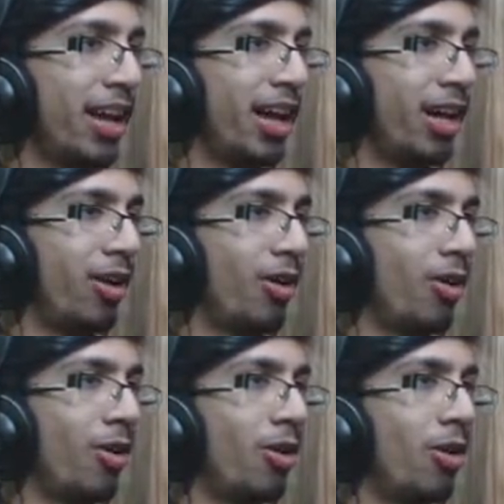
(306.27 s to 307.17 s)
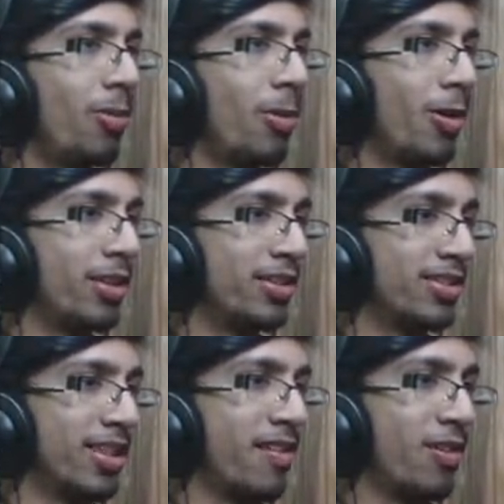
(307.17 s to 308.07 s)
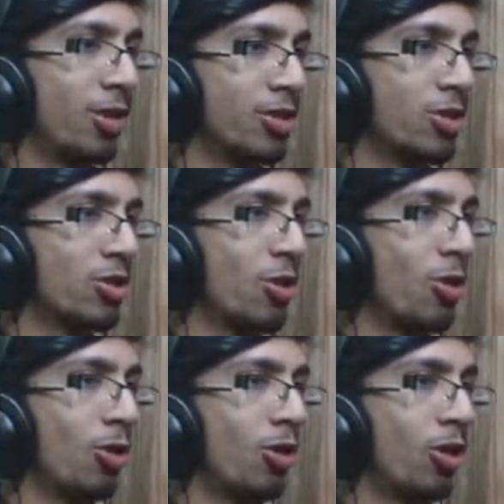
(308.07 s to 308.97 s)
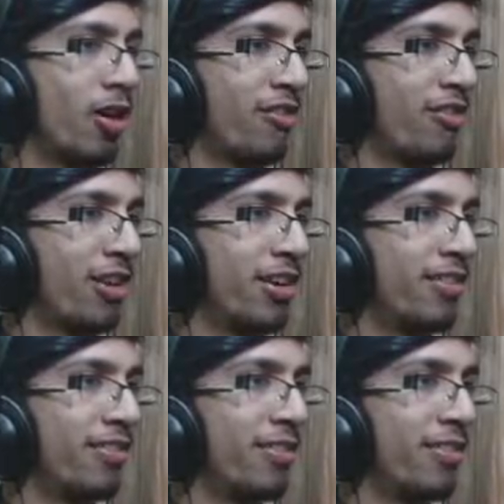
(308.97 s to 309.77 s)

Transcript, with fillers: And oh boy, this level was so not fun